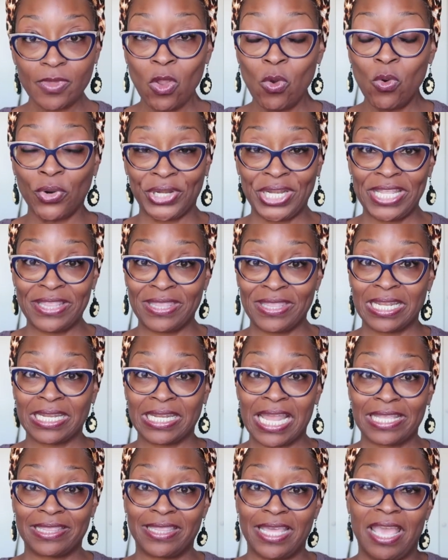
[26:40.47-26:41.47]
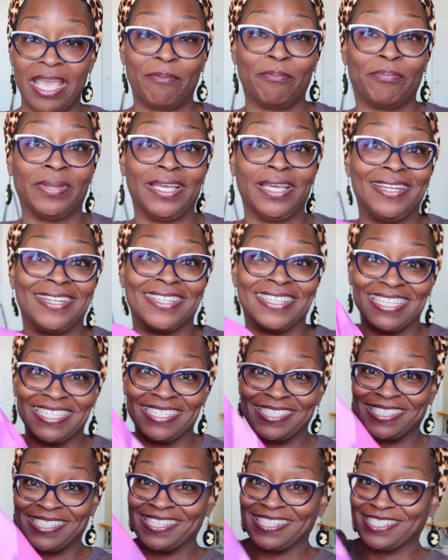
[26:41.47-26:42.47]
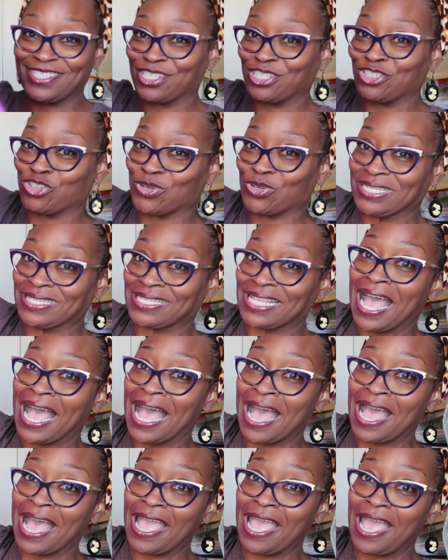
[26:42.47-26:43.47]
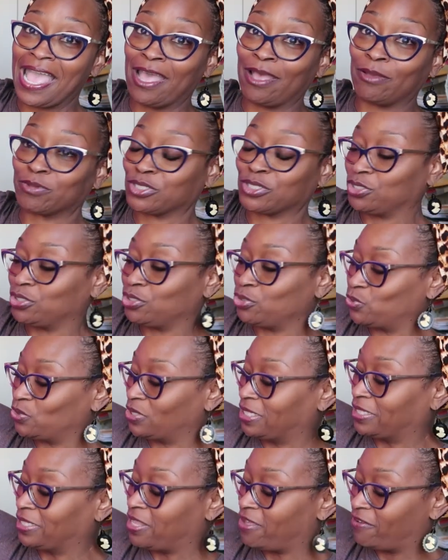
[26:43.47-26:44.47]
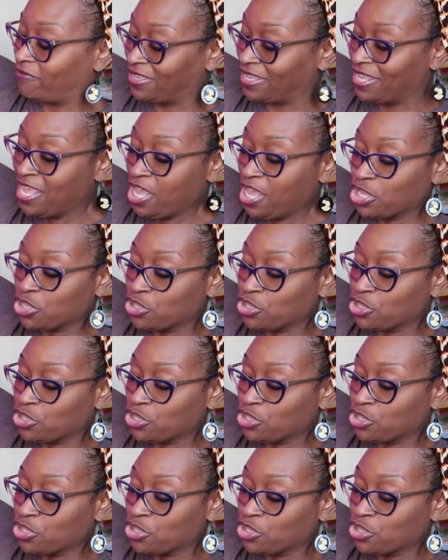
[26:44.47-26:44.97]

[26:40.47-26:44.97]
or anything like that, but this is the dress. I absolutely love it.